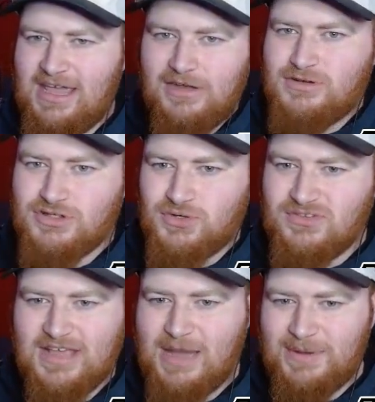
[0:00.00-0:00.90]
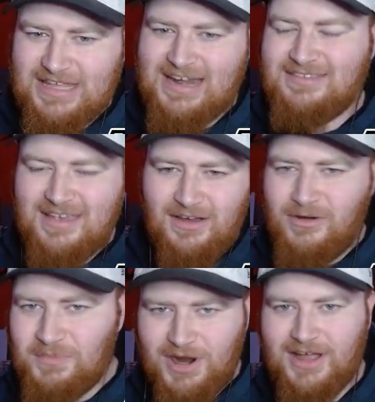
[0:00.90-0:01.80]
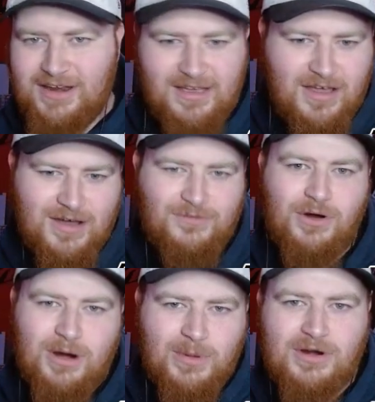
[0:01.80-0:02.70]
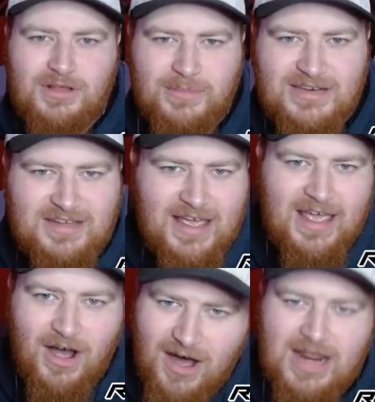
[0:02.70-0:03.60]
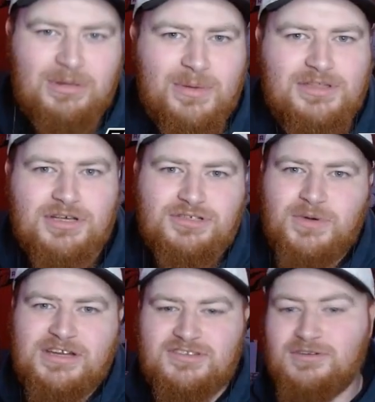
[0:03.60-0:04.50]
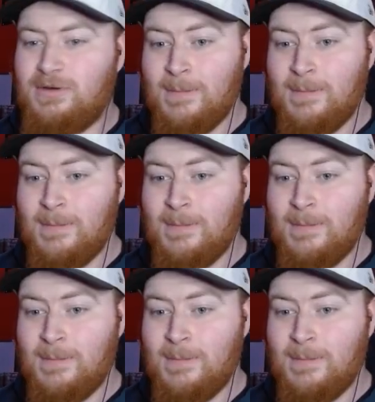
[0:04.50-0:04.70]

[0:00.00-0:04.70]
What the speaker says: introduced that, but that is a home run for Roberto Clemente on MLB The Show 22.